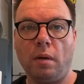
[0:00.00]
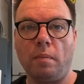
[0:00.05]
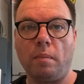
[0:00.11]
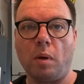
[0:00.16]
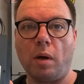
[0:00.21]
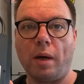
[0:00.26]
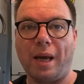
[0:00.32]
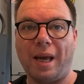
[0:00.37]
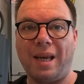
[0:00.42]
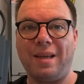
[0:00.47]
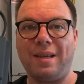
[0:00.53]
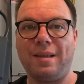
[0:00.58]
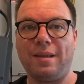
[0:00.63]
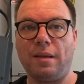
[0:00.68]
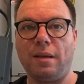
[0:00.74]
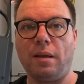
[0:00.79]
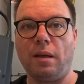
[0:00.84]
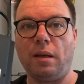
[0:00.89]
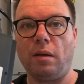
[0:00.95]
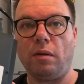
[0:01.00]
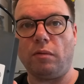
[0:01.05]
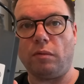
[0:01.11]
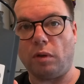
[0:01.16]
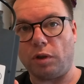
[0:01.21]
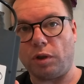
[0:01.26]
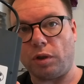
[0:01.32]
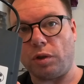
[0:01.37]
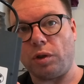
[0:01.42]
my SE
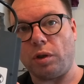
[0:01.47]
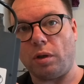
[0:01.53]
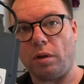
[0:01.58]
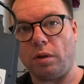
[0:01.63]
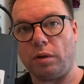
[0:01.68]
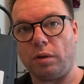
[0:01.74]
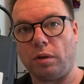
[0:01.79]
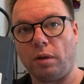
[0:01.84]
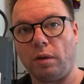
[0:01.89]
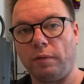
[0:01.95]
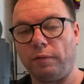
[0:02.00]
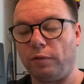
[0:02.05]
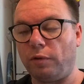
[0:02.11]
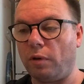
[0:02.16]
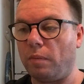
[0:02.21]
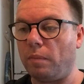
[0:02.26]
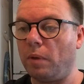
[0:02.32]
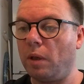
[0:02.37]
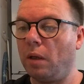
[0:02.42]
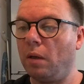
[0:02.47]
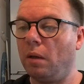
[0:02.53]
Rodger Charger from